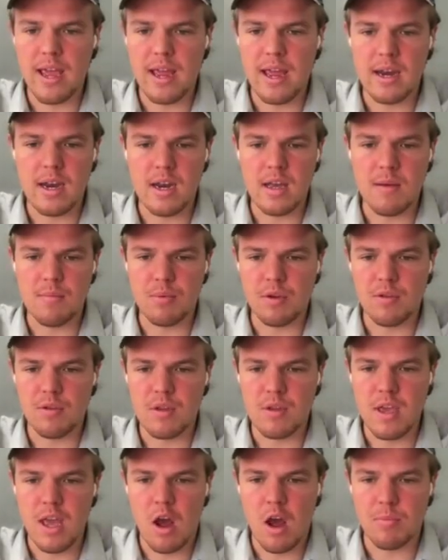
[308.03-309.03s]
and input
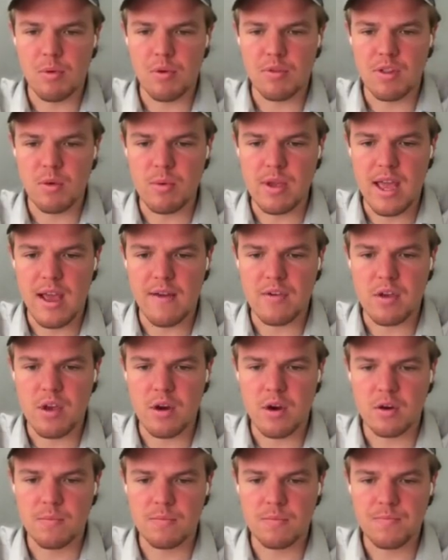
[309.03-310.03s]
the output that we have
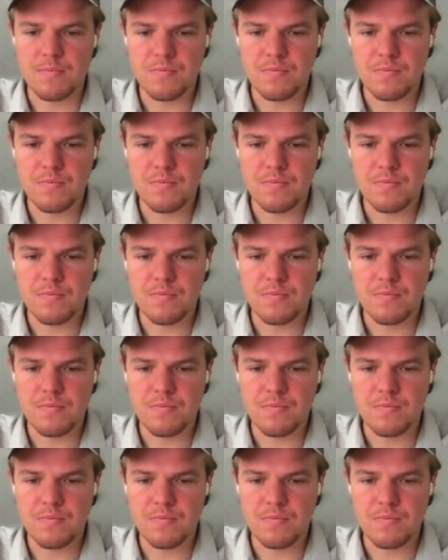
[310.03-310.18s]
here.